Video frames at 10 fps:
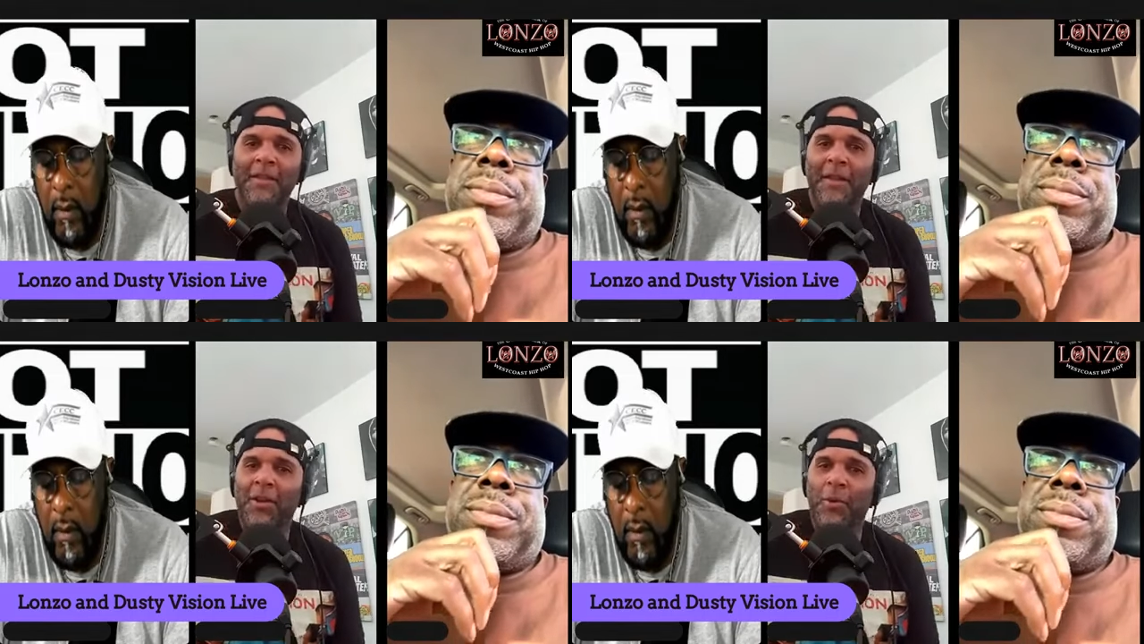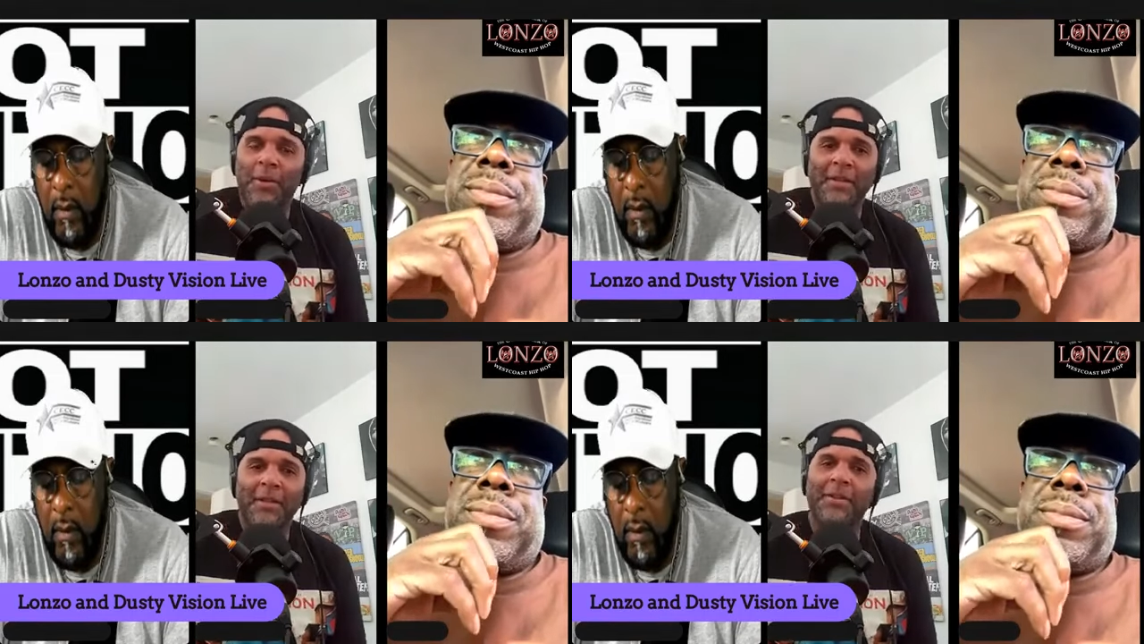Speaker 1: they're
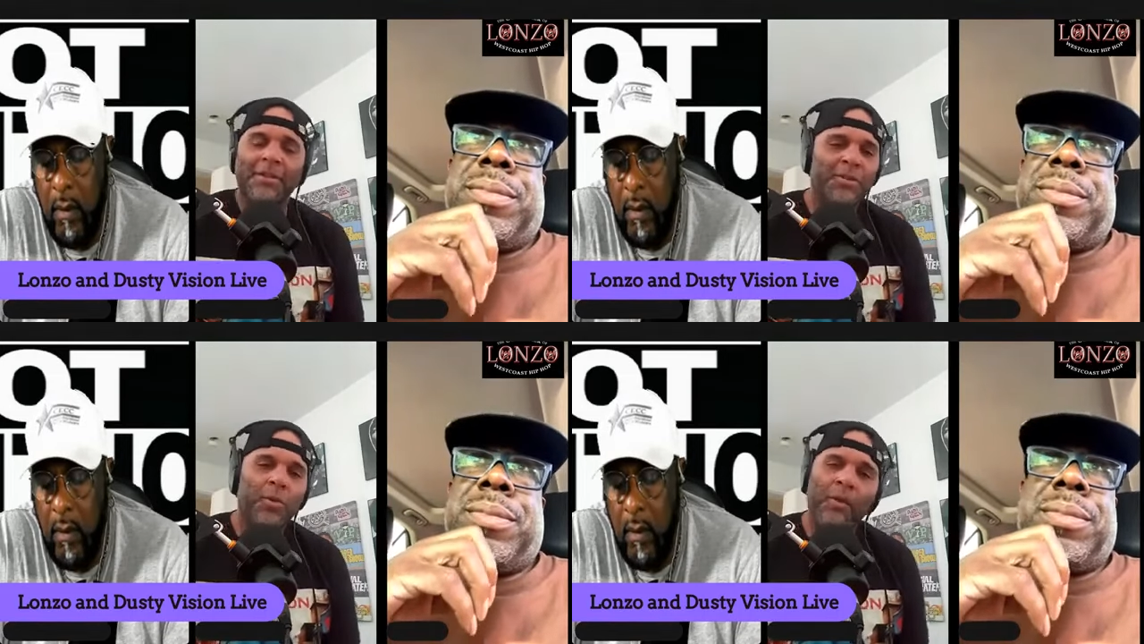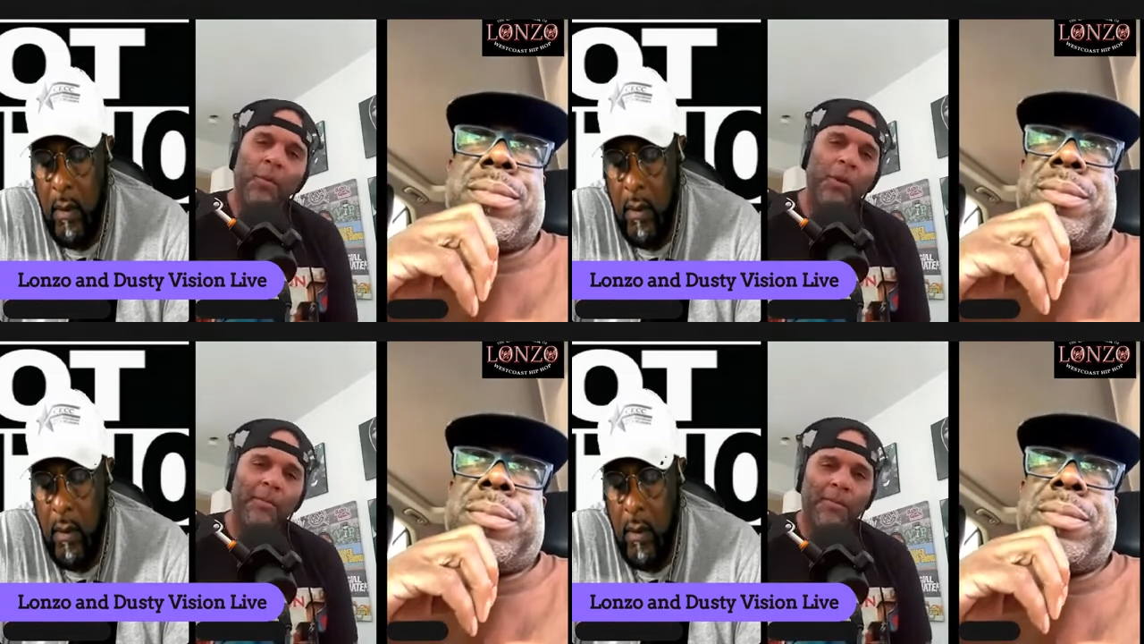going they're just doing
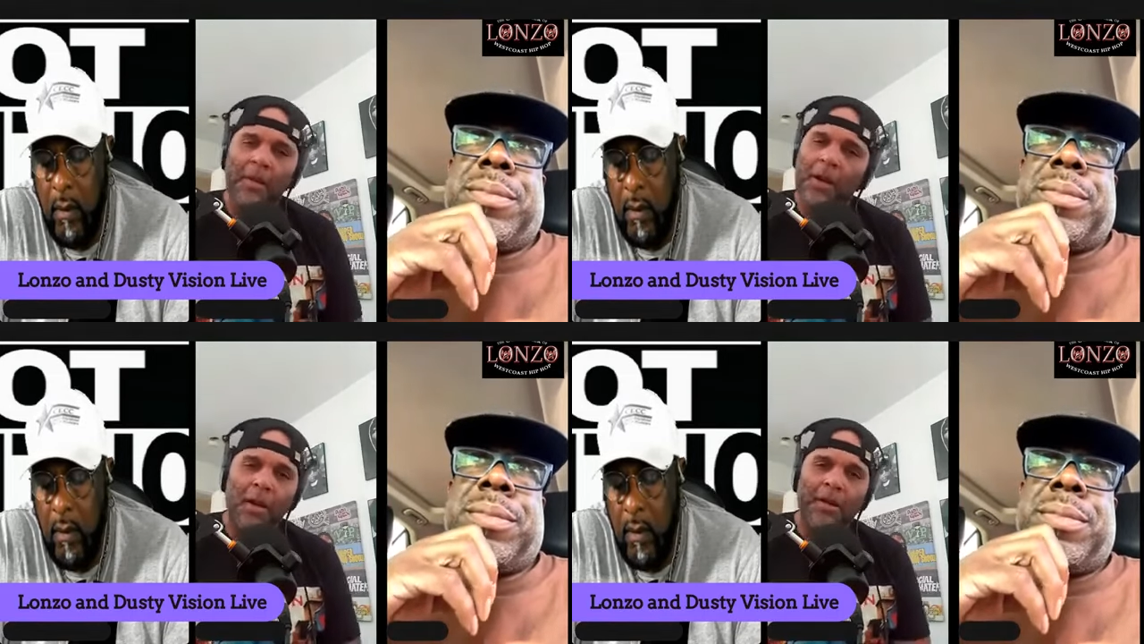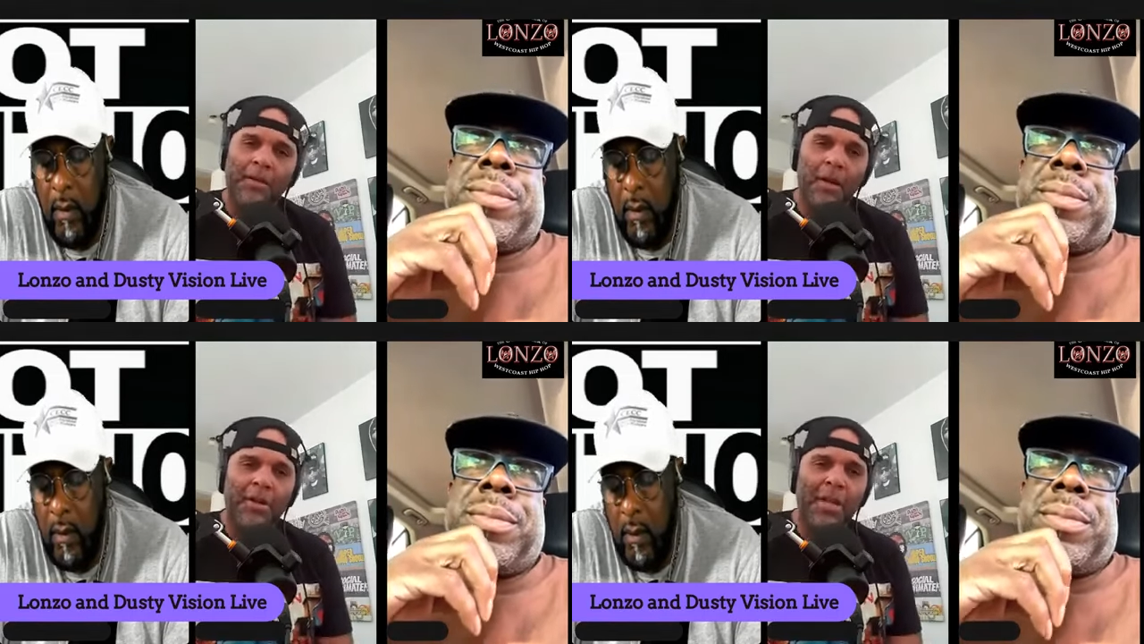really are are you, are you